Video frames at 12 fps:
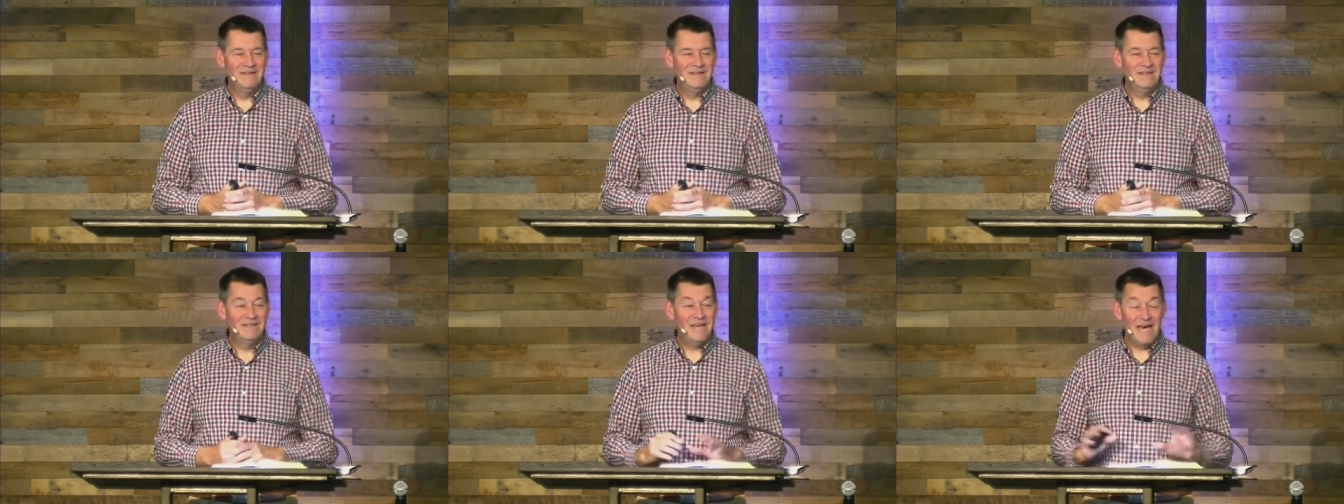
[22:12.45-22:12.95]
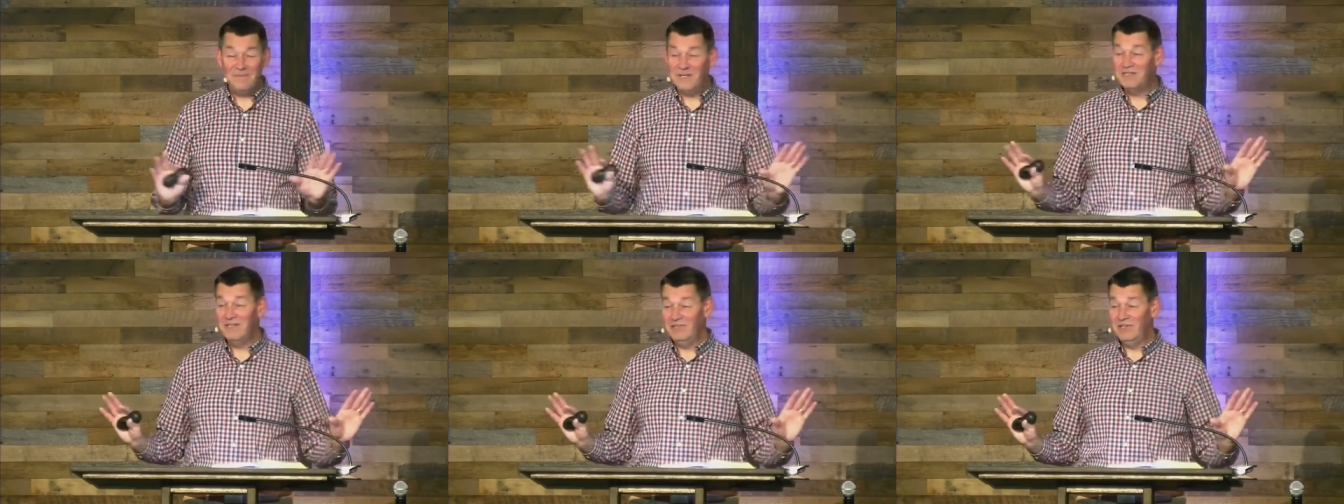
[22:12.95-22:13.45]
This
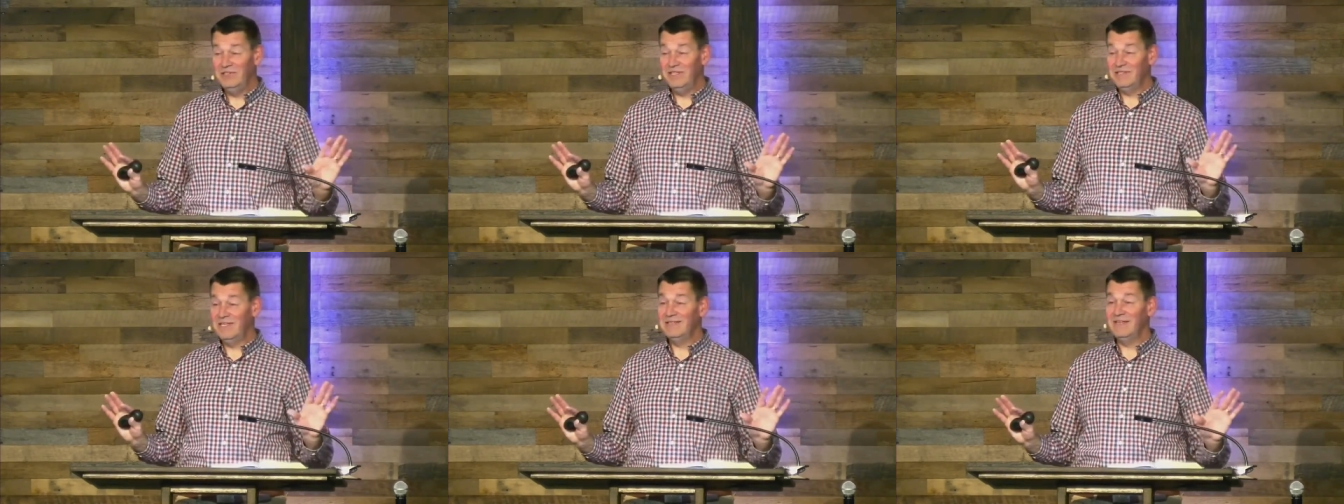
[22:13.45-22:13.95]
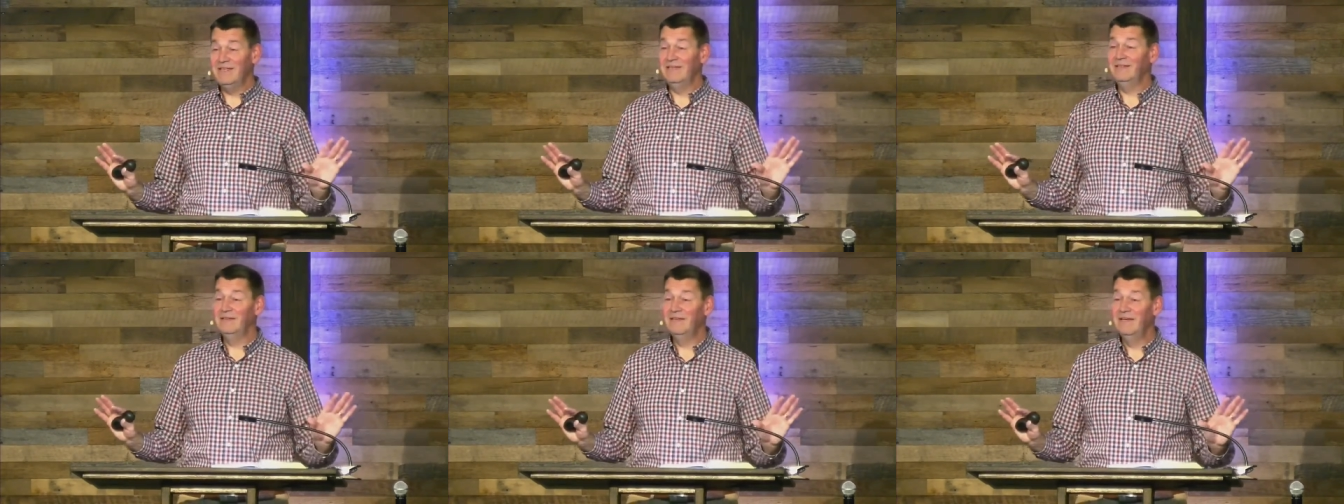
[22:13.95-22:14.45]
happens in churches, doesn't it?
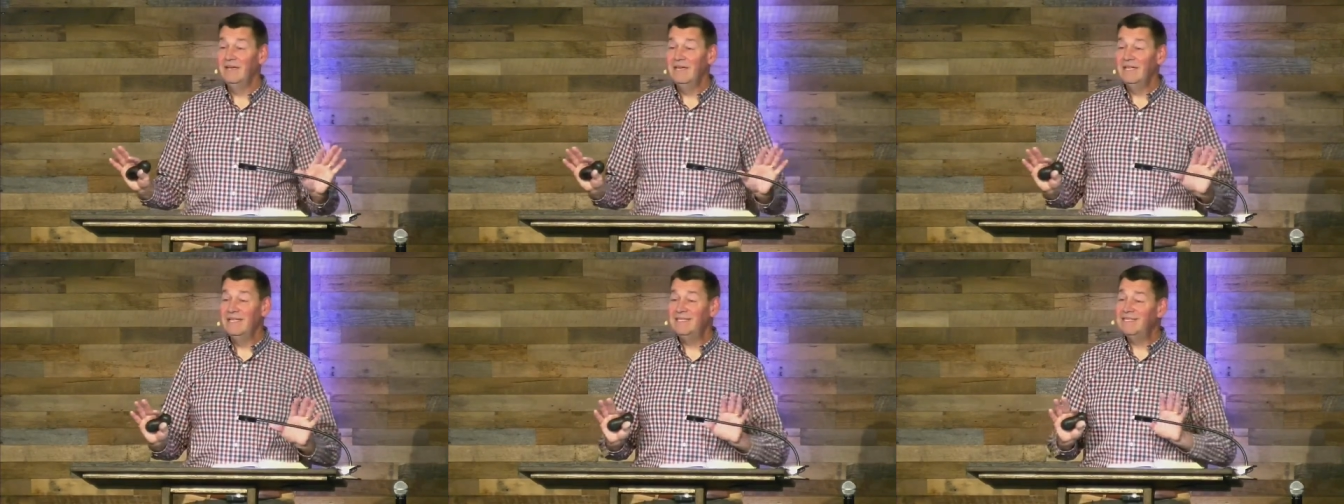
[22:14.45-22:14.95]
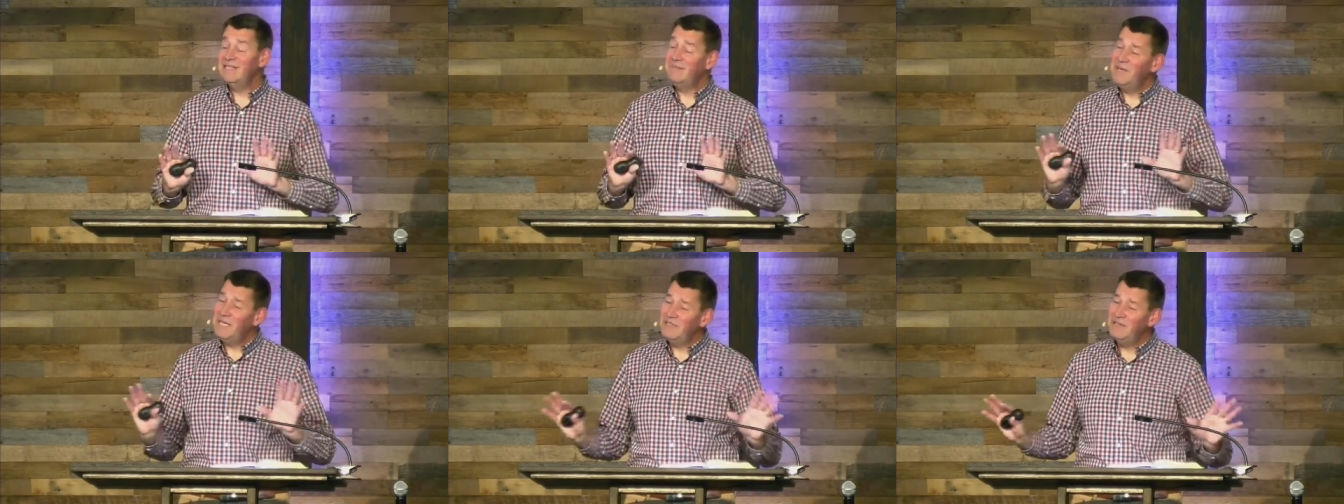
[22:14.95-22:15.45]
This isn't the
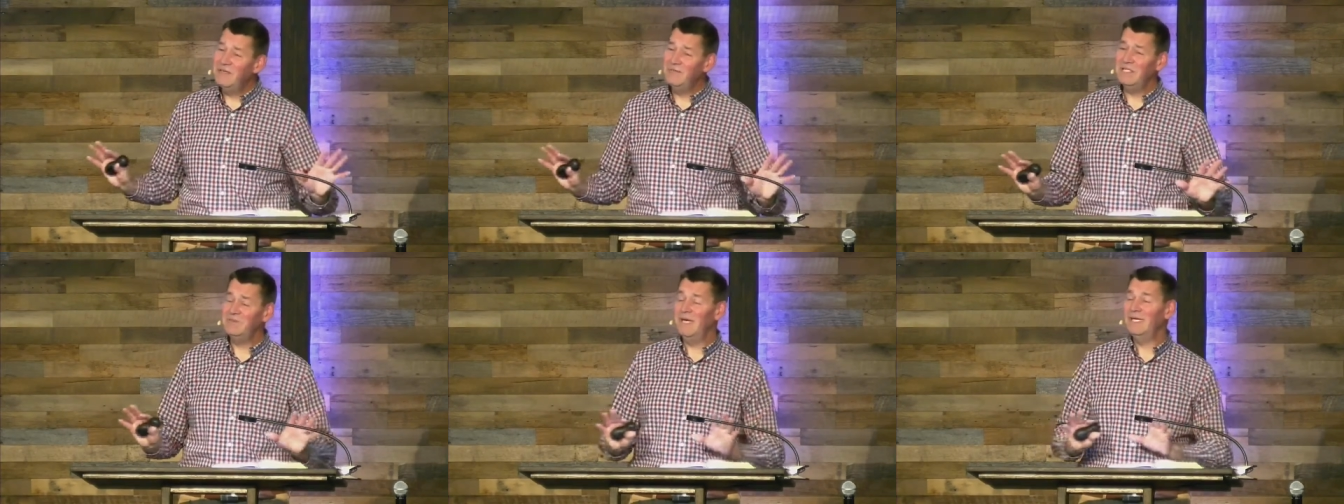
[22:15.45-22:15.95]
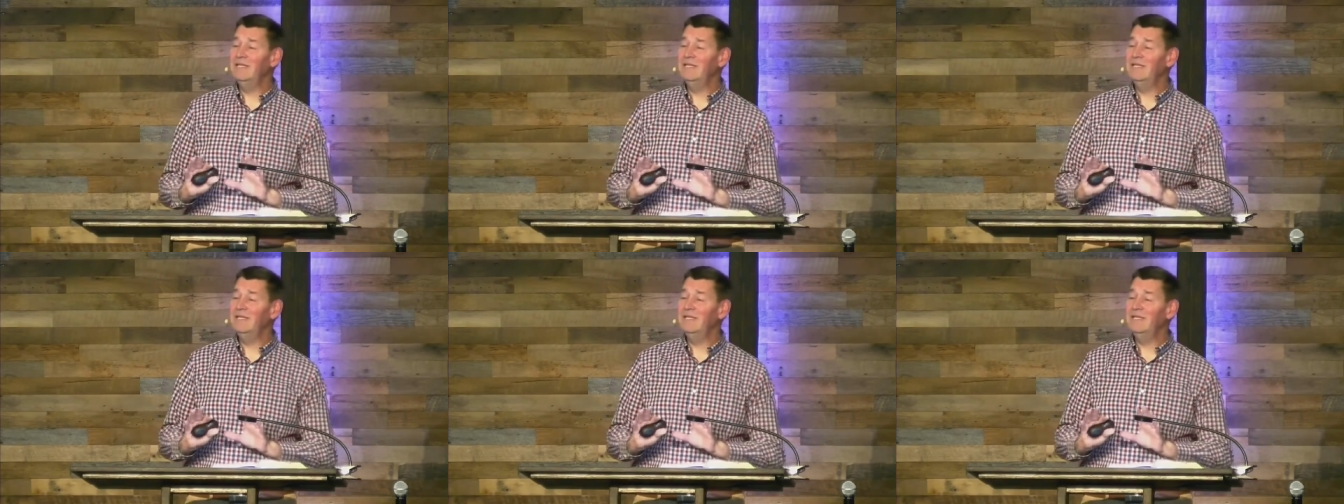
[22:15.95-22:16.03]
picture that we expect.